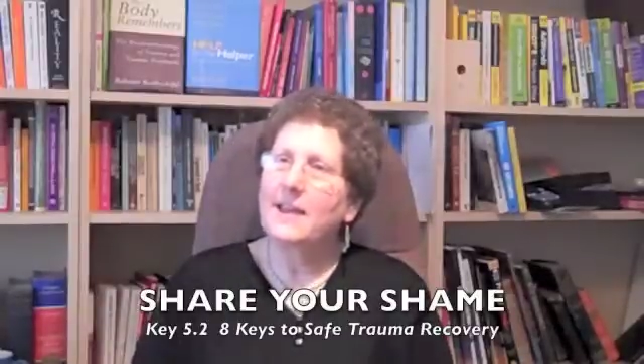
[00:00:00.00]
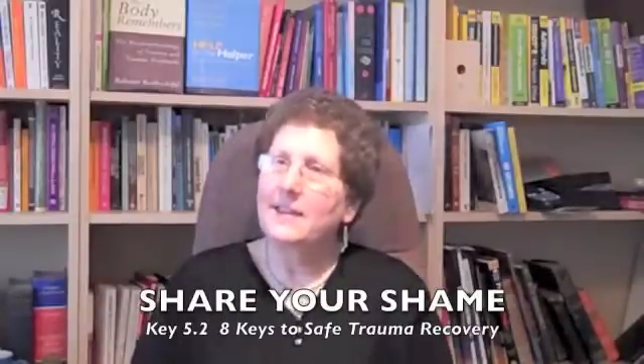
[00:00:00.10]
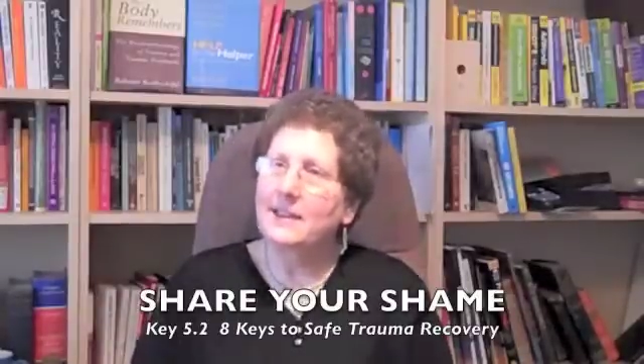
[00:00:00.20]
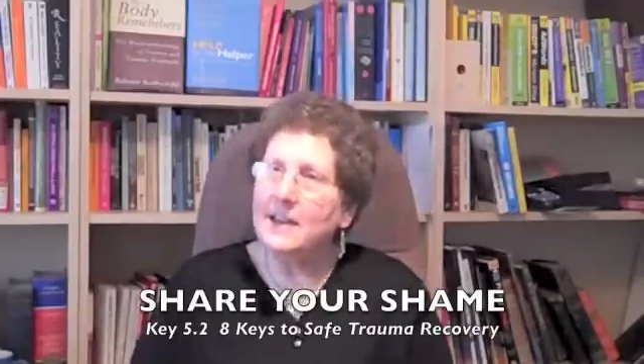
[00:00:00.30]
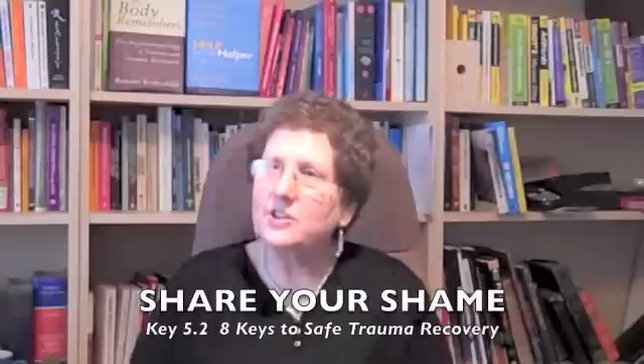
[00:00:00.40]

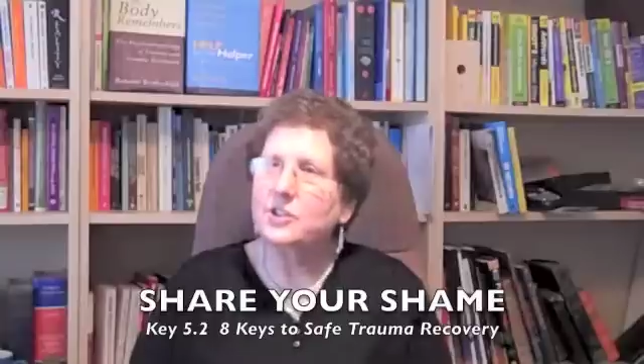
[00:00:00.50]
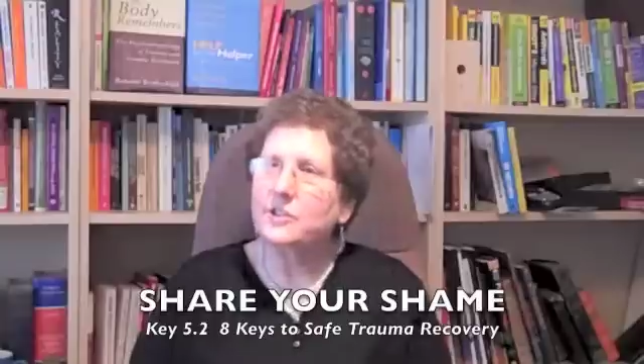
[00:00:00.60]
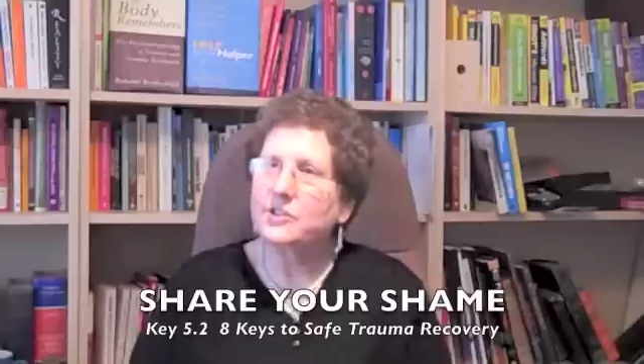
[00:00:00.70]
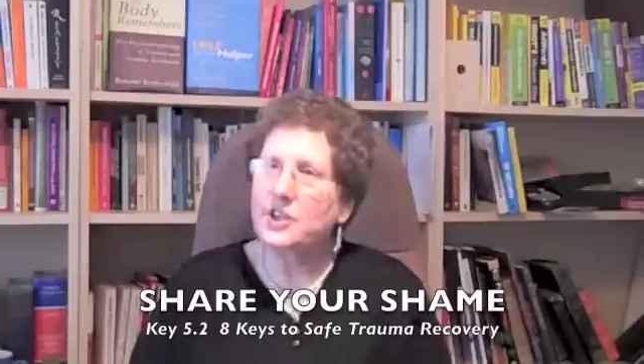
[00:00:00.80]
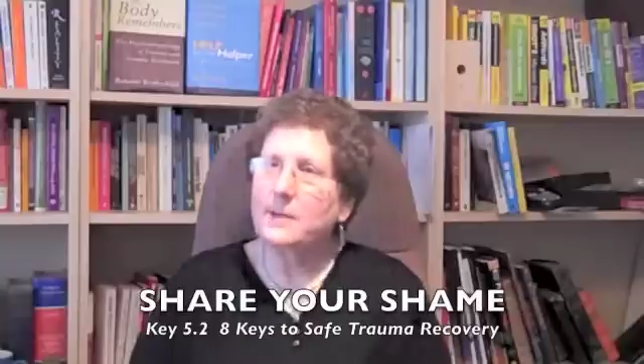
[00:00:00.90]
the nature
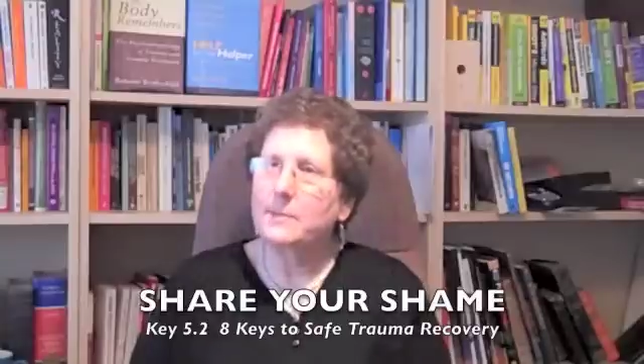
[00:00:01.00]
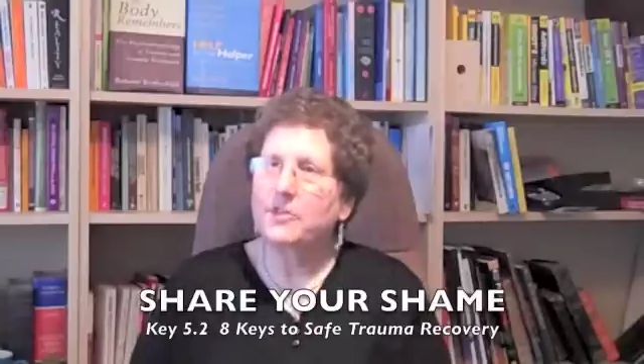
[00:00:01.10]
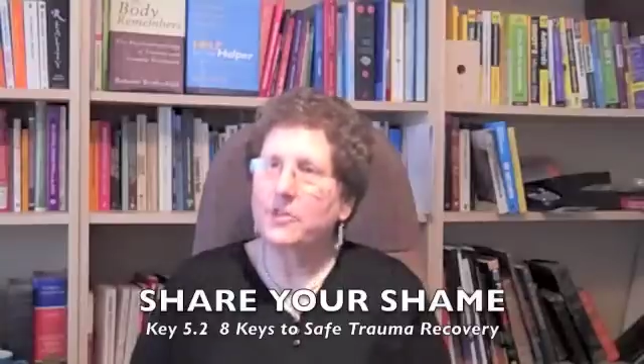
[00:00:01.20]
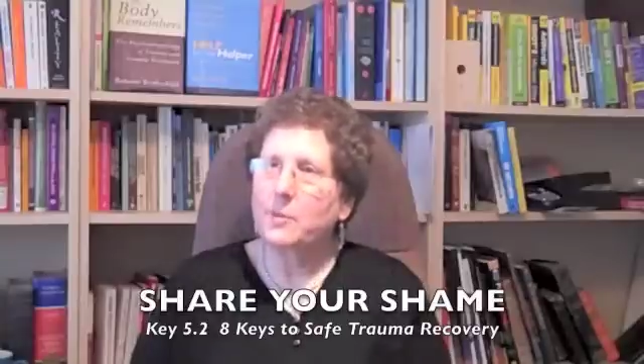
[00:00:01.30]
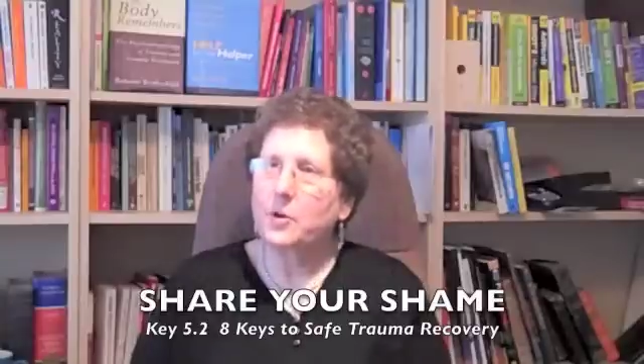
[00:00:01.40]
of shame
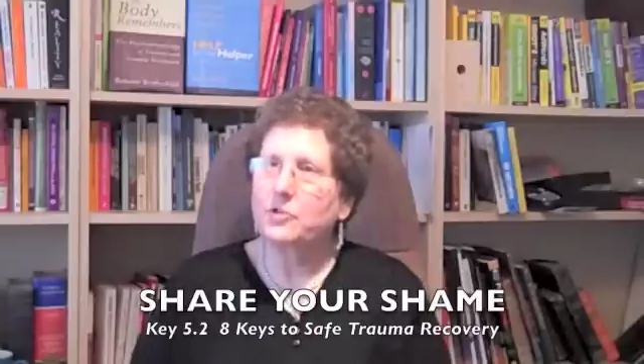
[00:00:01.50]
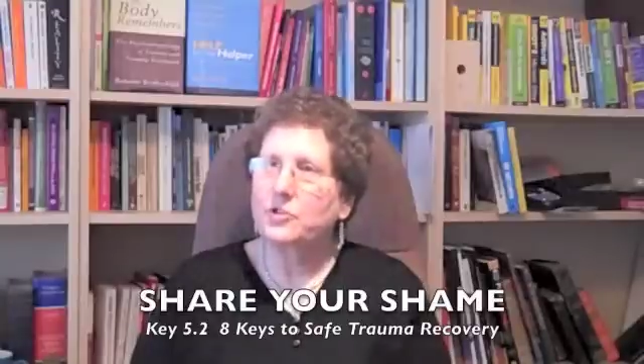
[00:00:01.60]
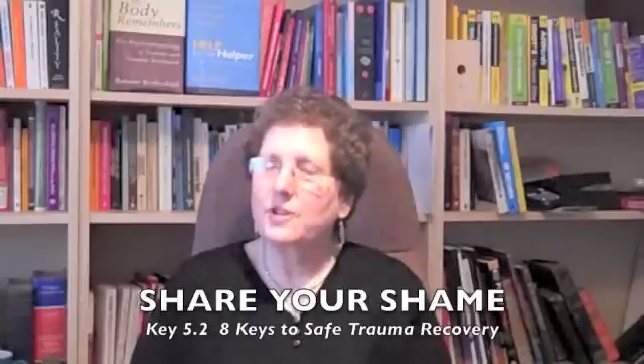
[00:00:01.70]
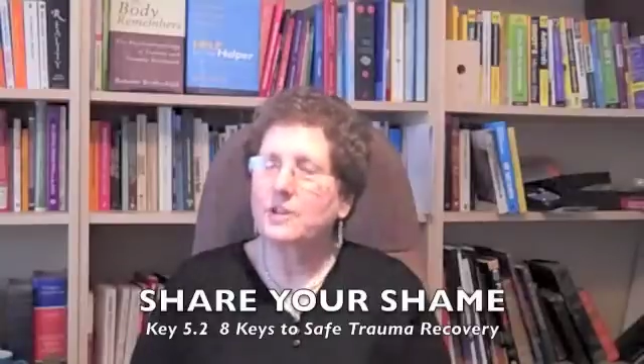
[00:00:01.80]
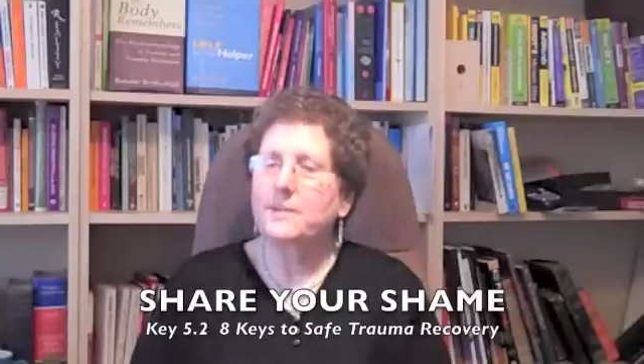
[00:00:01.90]
as an
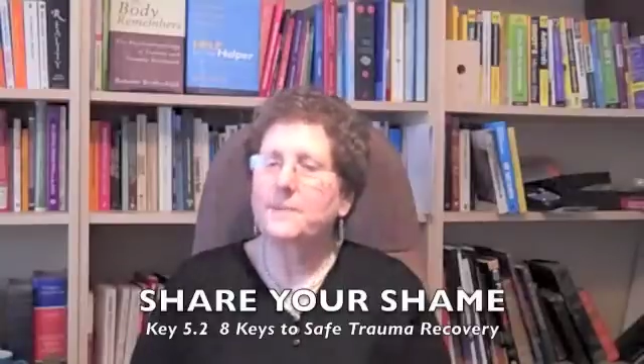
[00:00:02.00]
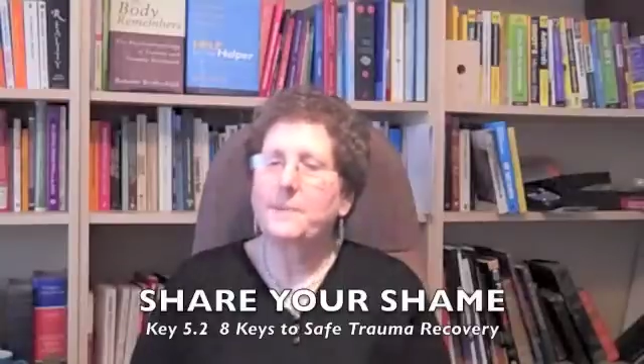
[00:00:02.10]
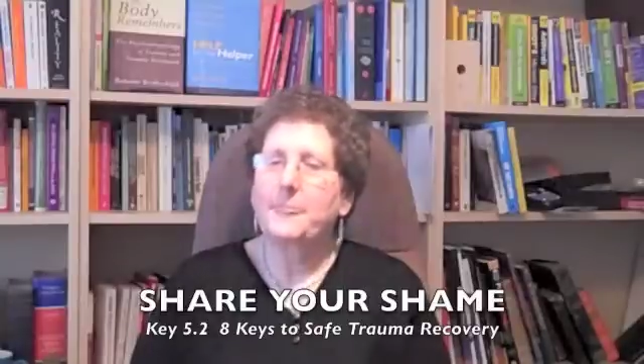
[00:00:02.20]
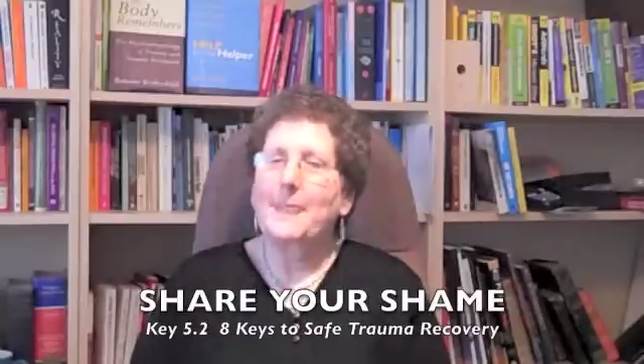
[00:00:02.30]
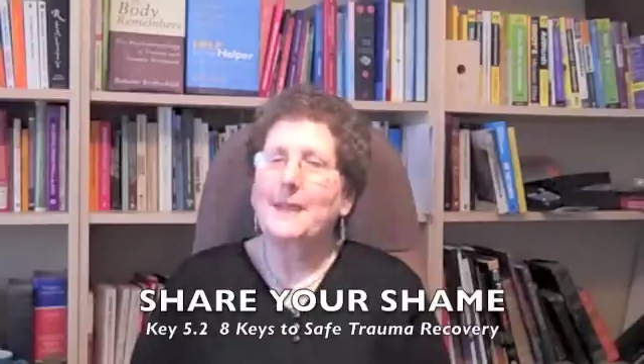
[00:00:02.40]
emotion,
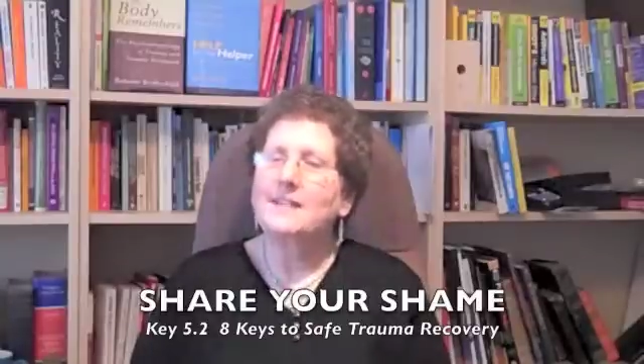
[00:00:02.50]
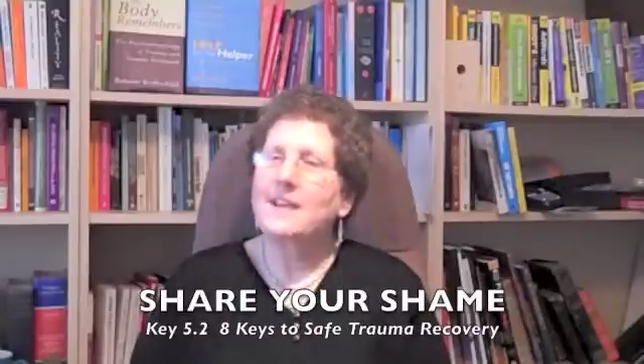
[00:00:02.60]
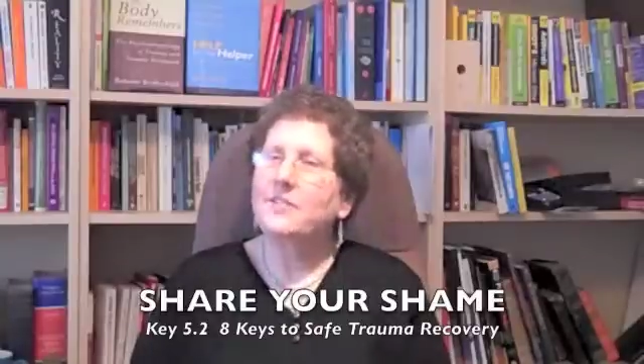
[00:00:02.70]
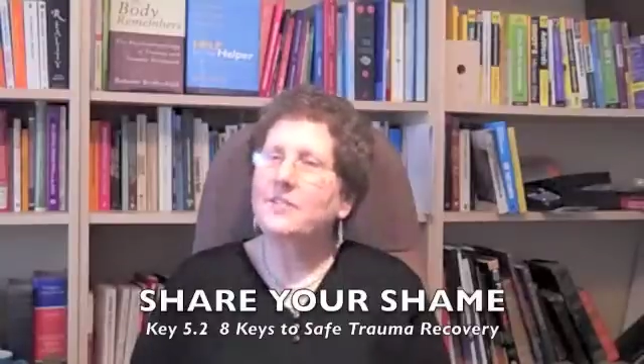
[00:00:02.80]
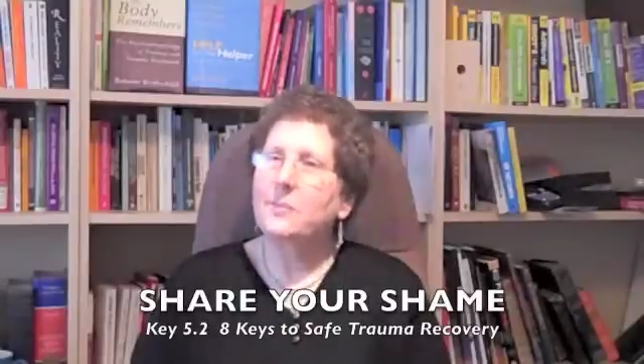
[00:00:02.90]

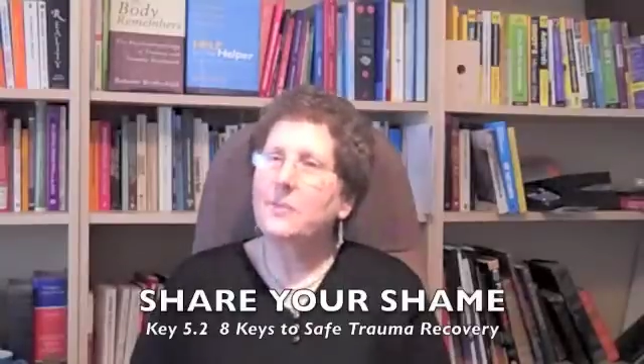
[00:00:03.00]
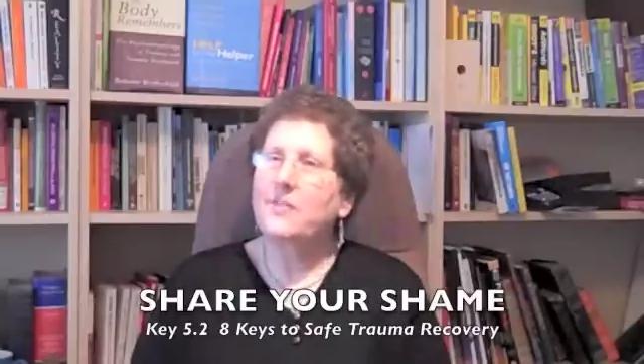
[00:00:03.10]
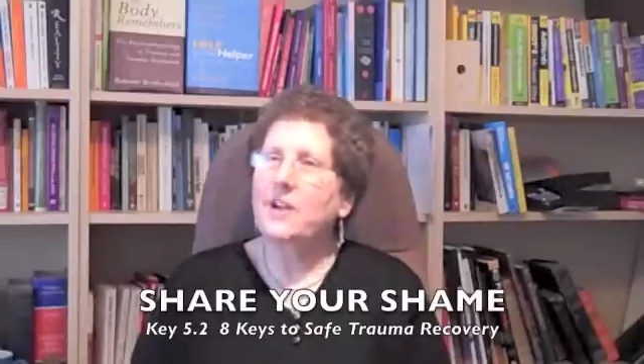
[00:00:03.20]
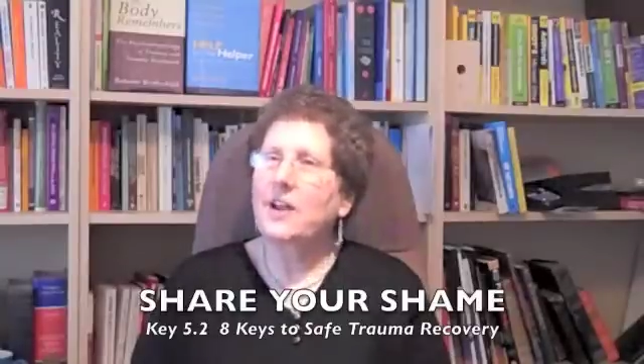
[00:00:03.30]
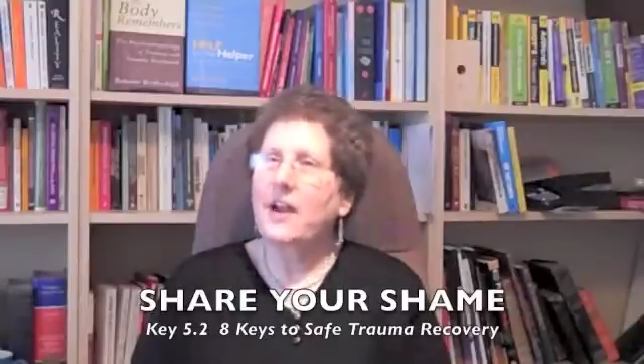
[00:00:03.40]
tends to be
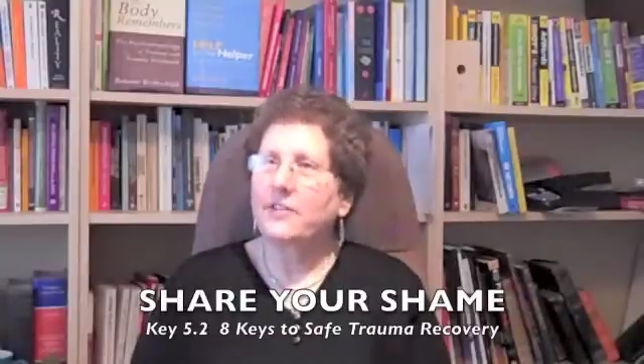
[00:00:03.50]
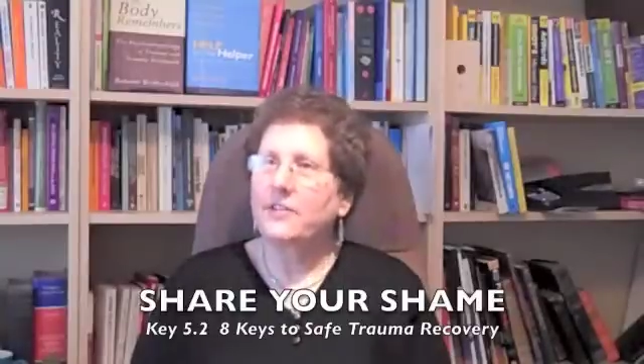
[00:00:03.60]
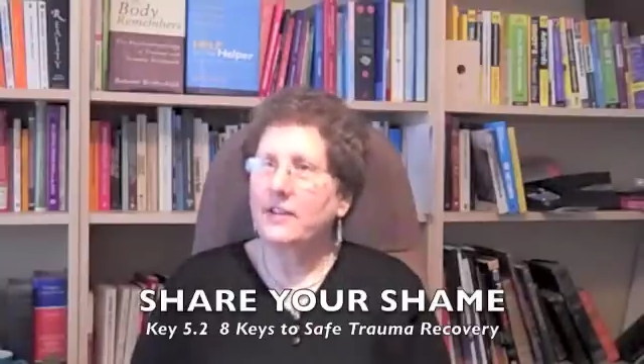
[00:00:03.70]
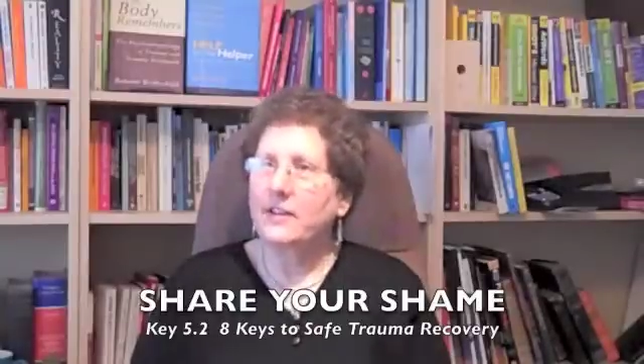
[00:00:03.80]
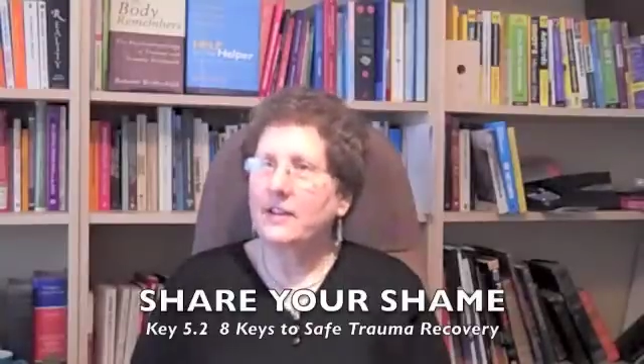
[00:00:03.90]
very
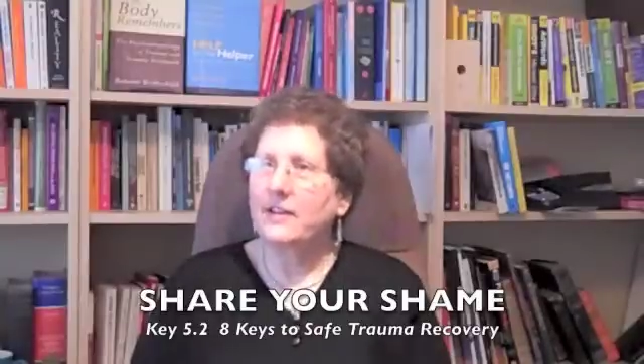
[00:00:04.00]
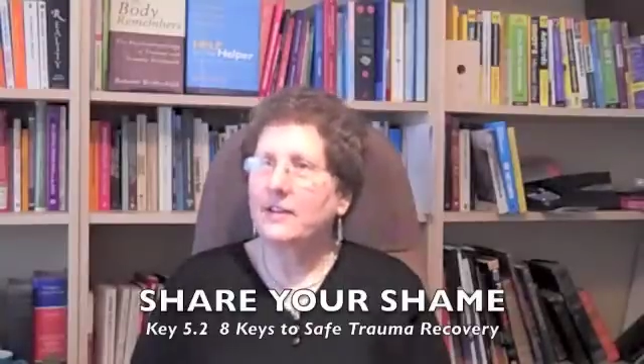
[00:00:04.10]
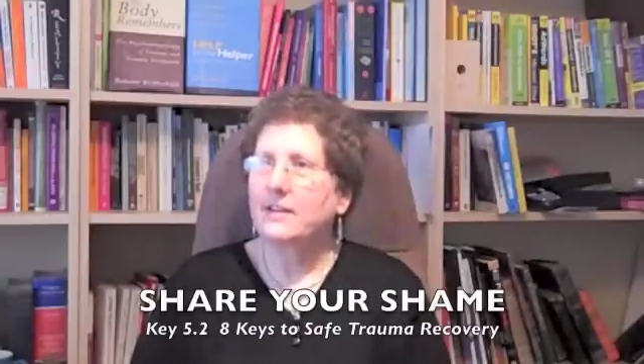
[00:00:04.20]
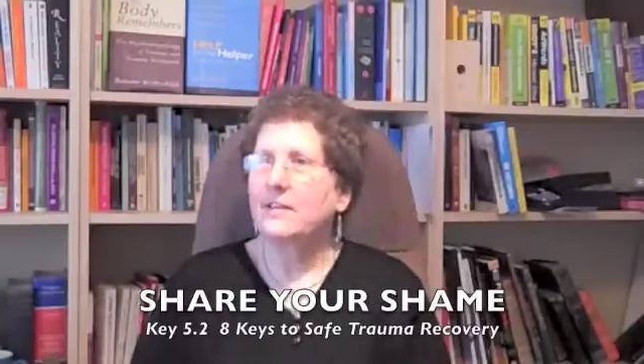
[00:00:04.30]
isolating.